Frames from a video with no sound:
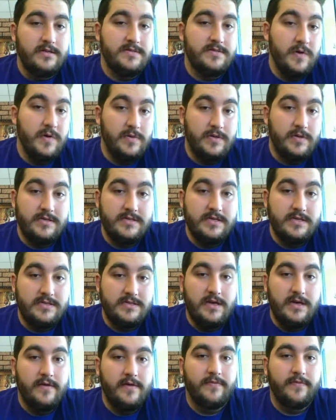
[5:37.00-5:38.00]
Smok does this
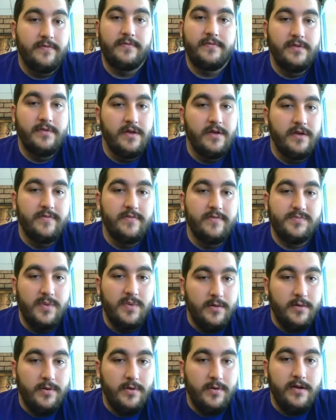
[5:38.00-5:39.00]
enough, they'll give us
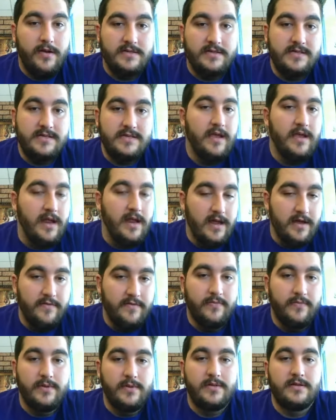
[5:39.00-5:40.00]
better products than they have
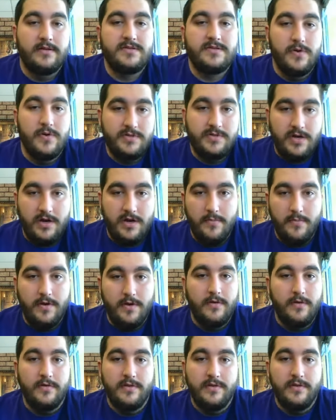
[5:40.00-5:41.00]
with the Smok
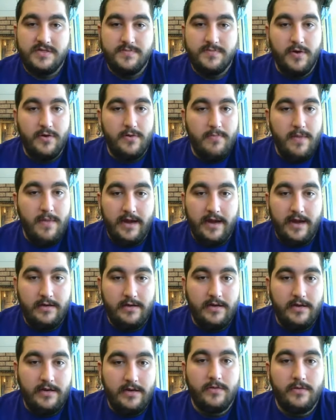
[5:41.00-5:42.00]
Turbo and the Smok
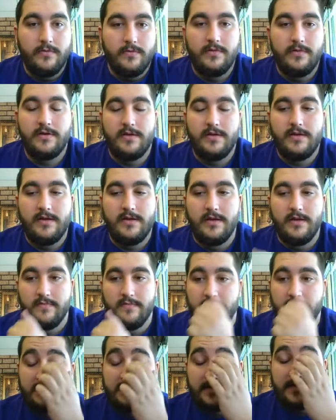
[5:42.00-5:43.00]
Magneto and
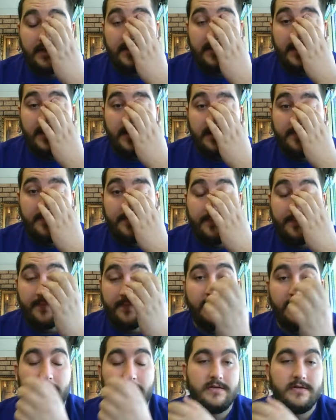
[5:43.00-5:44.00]
things like that.
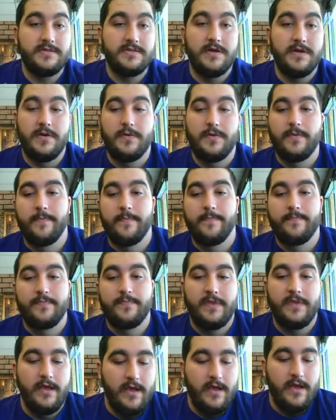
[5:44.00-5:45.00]
So
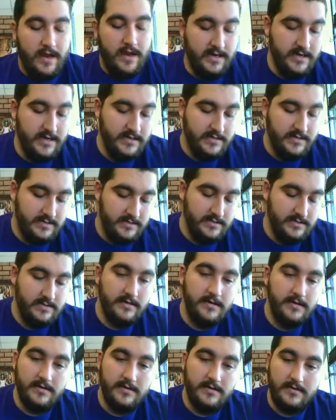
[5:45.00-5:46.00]
I guess
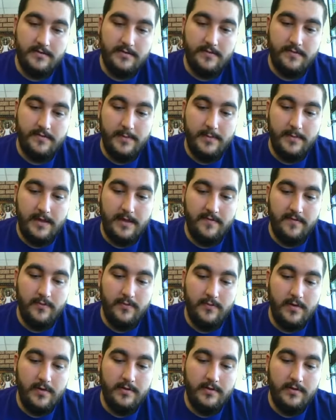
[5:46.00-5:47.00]
give it
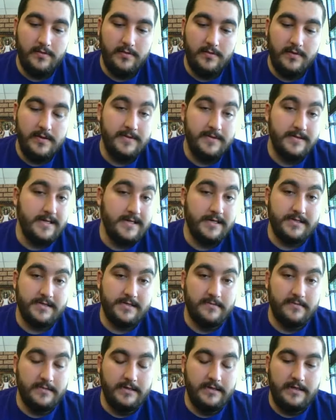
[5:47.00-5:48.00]
one little rip because I actually
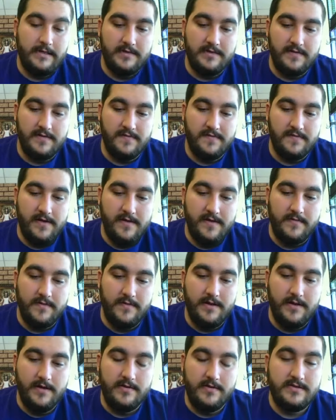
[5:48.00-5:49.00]
really like this
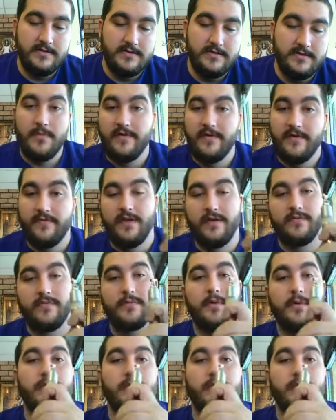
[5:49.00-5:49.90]
flavoring. It's not my flavor.